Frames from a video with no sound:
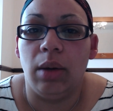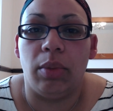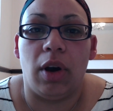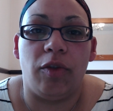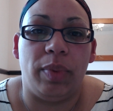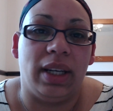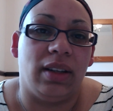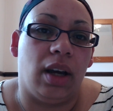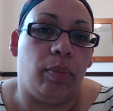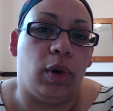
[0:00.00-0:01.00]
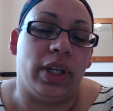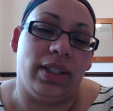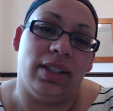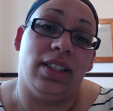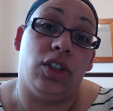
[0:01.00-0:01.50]
but I've been
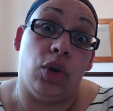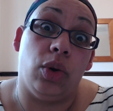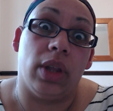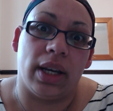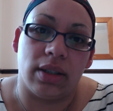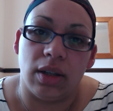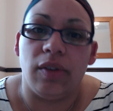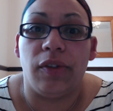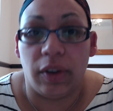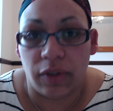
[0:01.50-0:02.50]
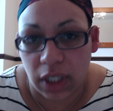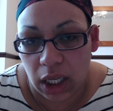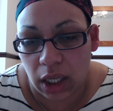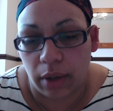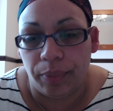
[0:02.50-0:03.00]
blogging since
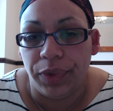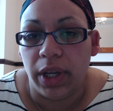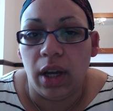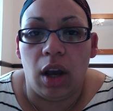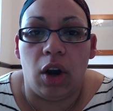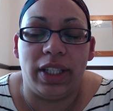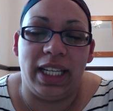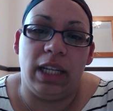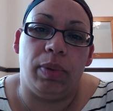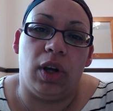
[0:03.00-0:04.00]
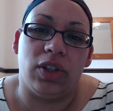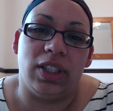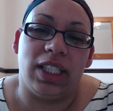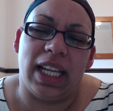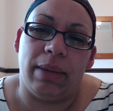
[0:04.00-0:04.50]
2015. I did blog
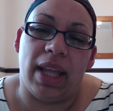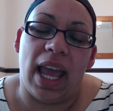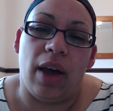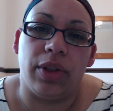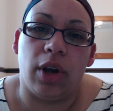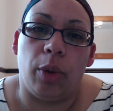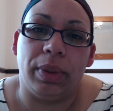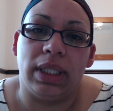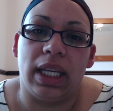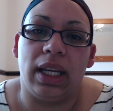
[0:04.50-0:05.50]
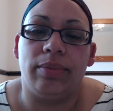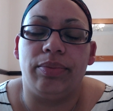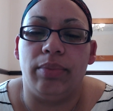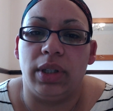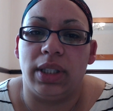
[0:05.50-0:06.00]
under the name The Health Carpenter.
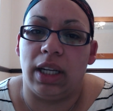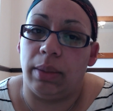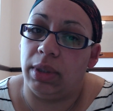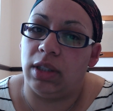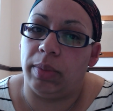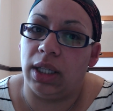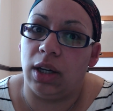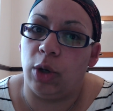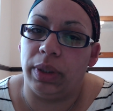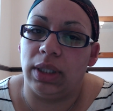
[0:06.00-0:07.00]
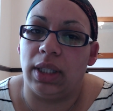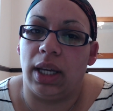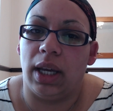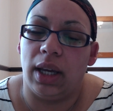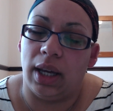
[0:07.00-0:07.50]
My surname used to be
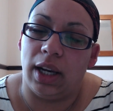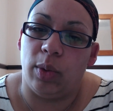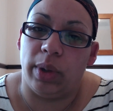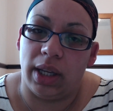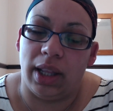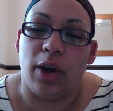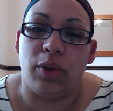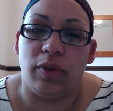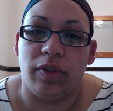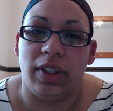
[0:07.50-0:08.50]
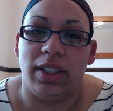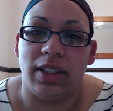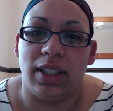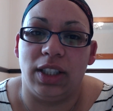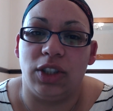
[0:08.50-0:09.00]
Carpenter, and I work in the health and
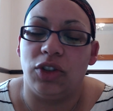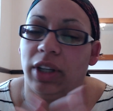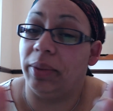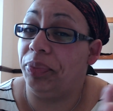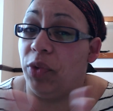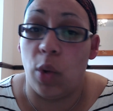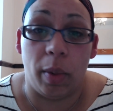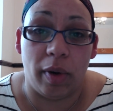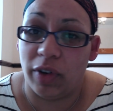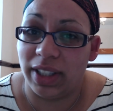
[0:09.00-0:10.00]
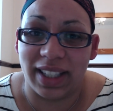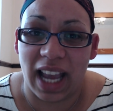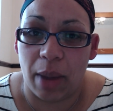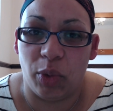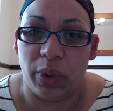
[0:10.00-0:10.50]
fitness industry. One of my friends
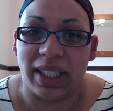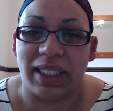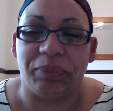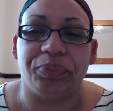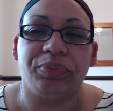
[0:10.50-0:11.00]
came up with that.